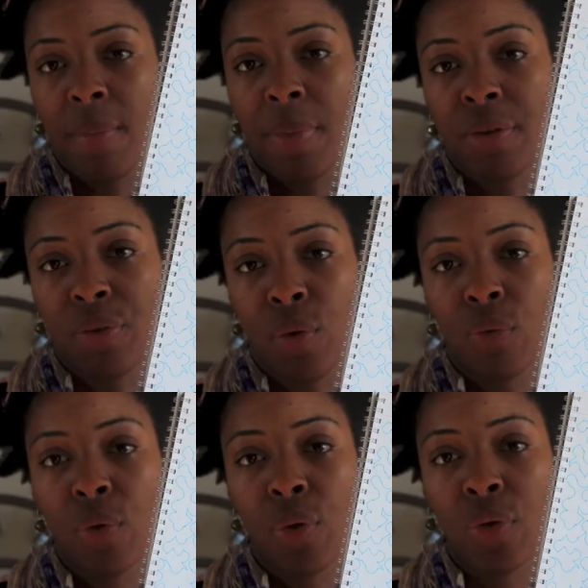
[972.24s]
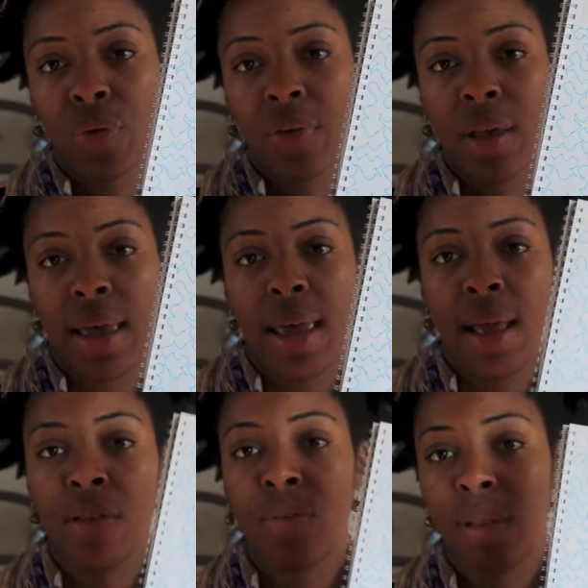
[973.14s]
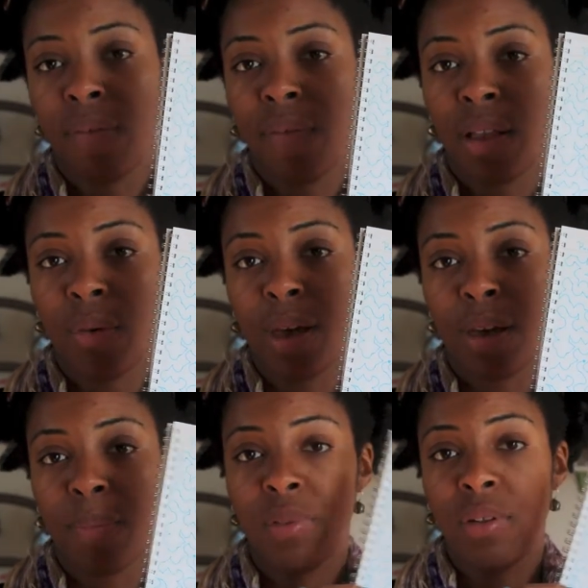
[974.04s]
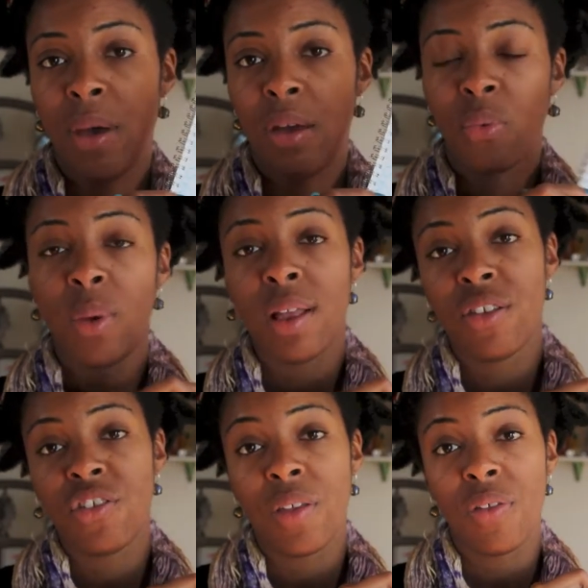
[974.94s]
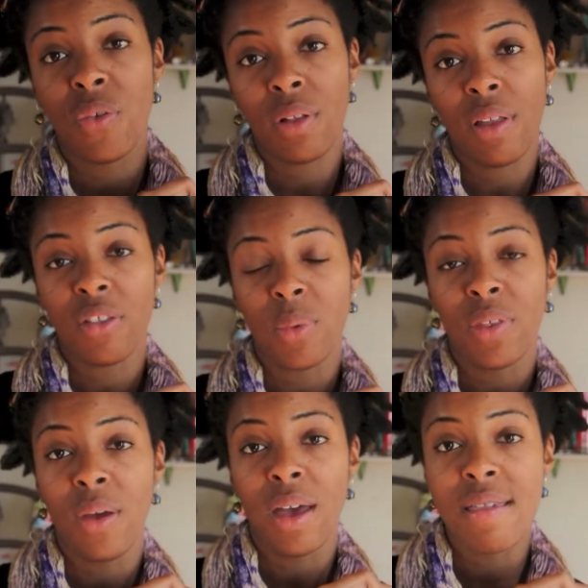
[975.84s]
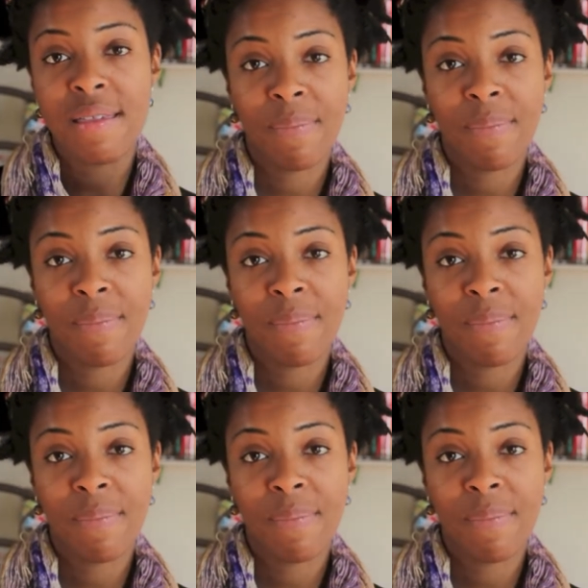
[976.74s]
There's no rules, and it's really fun and quick. So I wanted to share the doodle dots with you guys.